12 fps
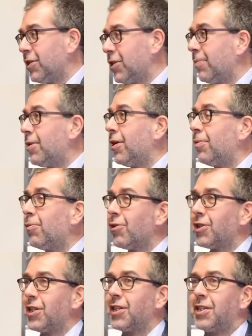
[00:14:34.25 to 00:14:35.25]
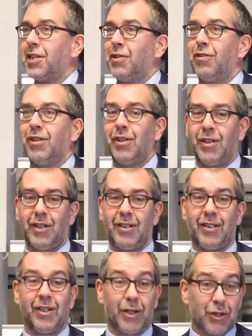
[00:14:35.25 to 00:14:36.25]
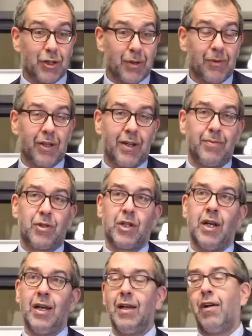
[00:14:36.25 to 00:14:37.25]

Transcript: somehow more successful uh, than us sometimes.